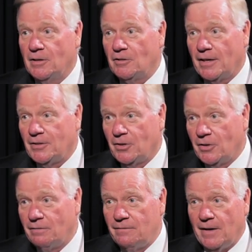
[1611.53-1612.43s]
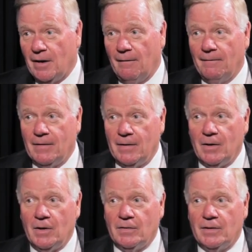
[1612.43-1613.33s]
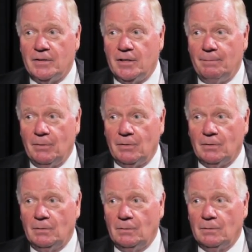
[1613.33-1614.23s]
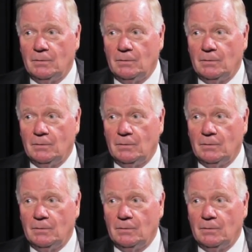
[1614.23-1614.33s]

look like they're going to fail, the typical